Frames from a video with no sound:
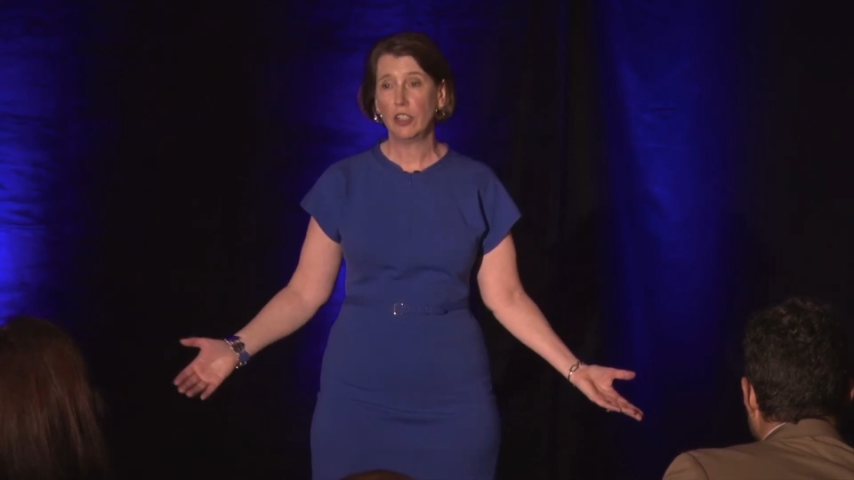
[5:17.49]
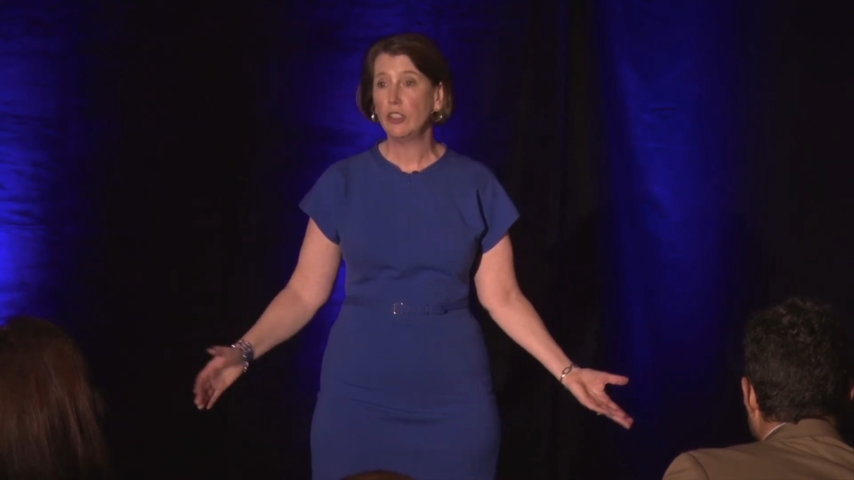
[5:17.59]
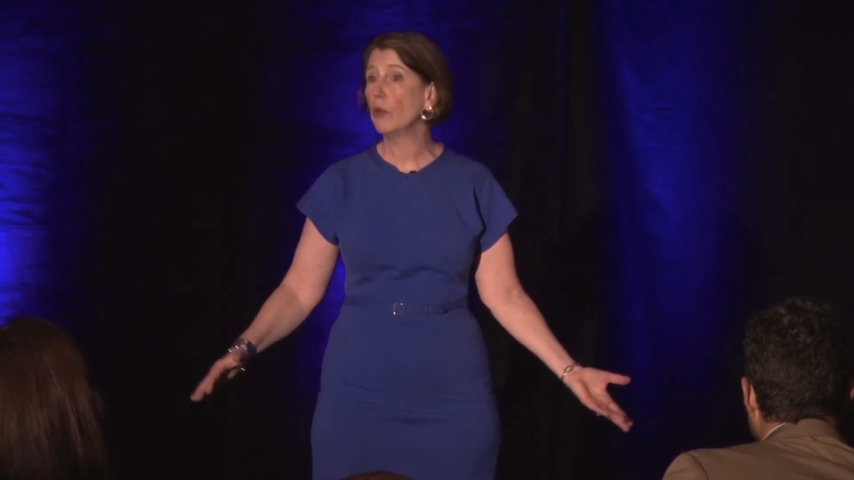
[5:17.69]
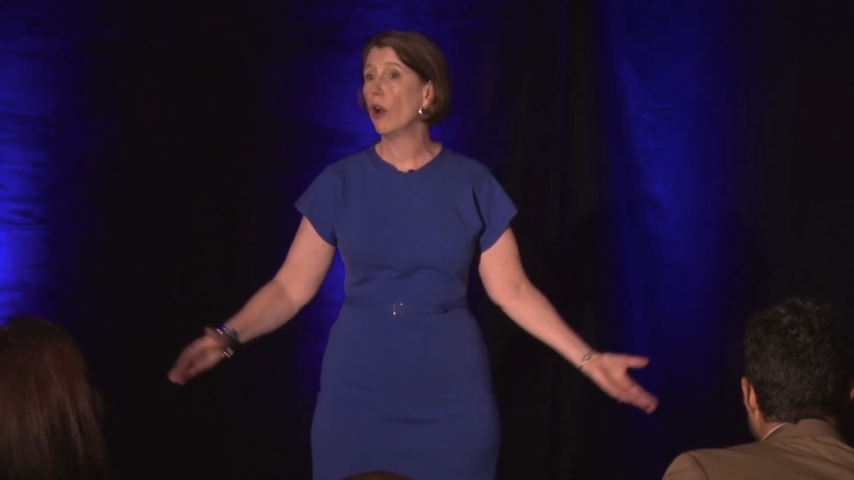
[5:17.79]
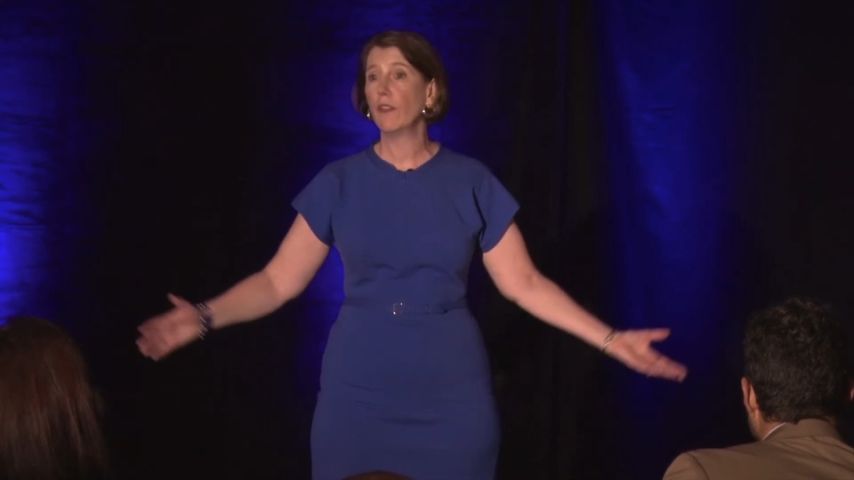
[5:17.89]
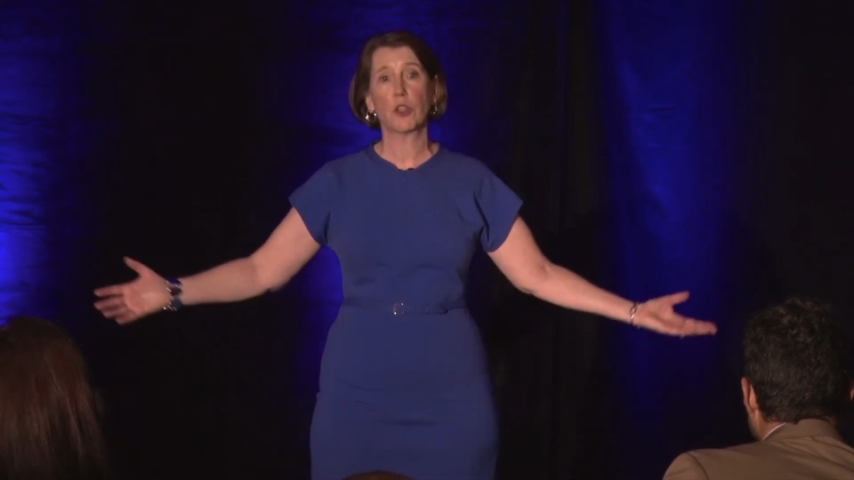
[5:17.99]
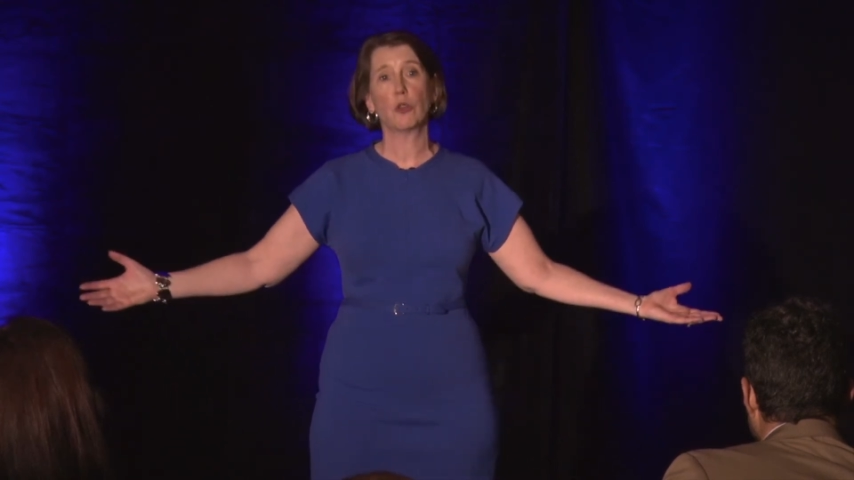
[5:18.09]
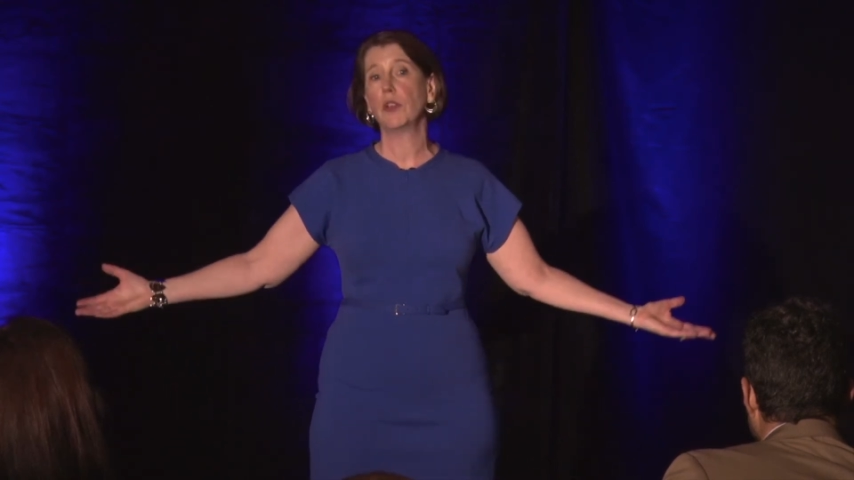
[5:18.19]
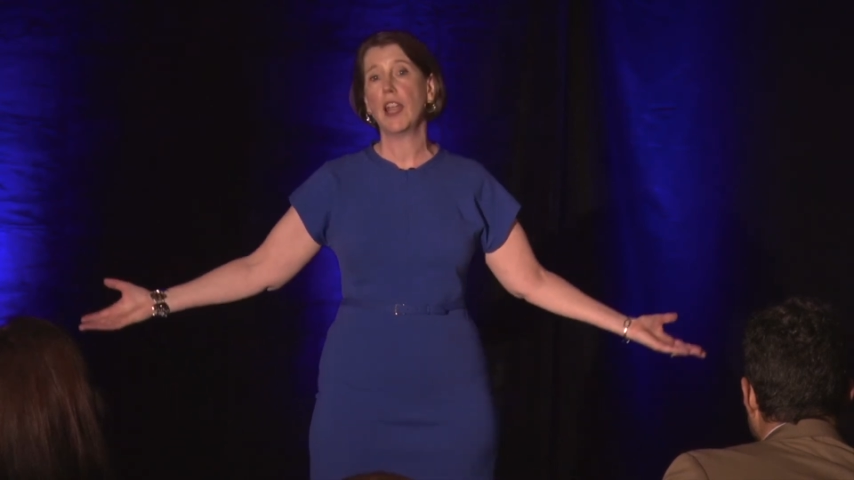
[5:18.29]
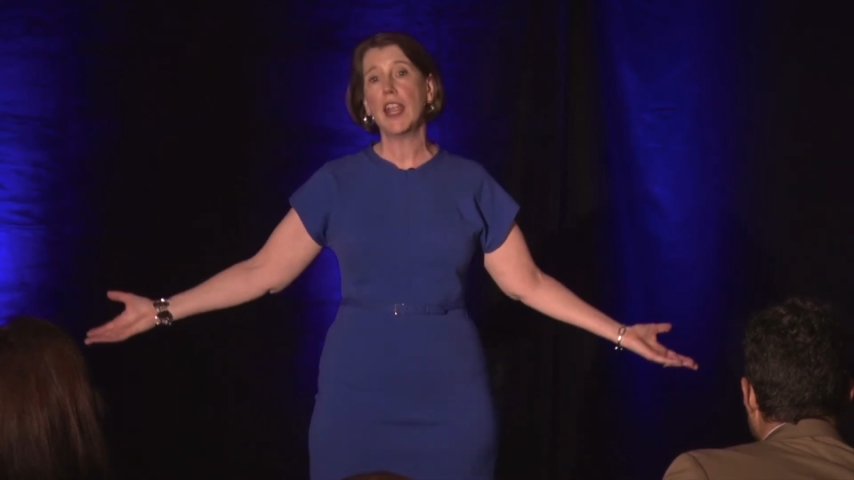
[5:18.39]
to do all of the
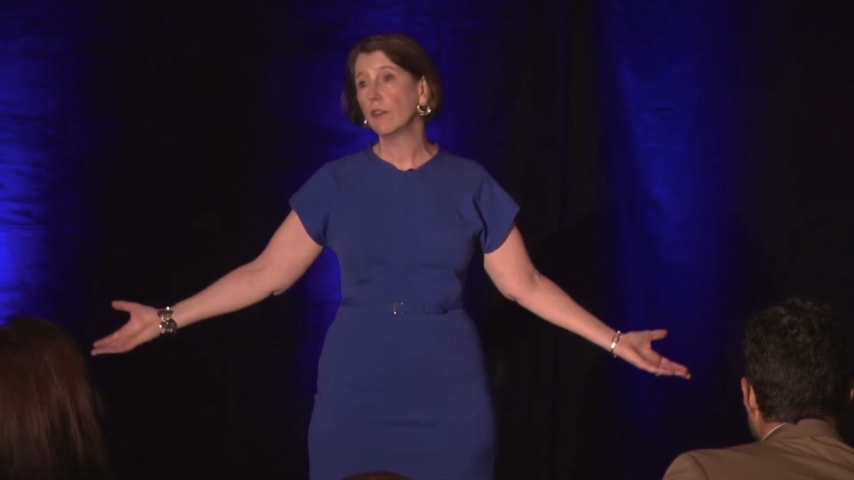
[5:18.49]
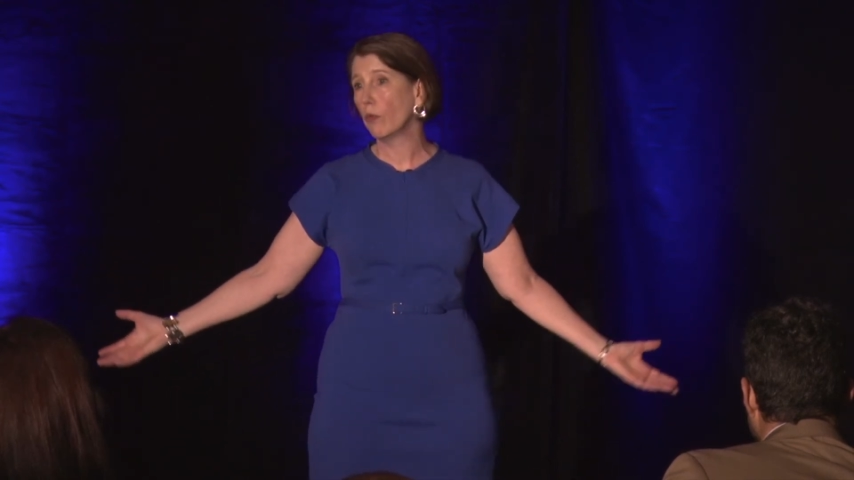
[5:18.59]
creative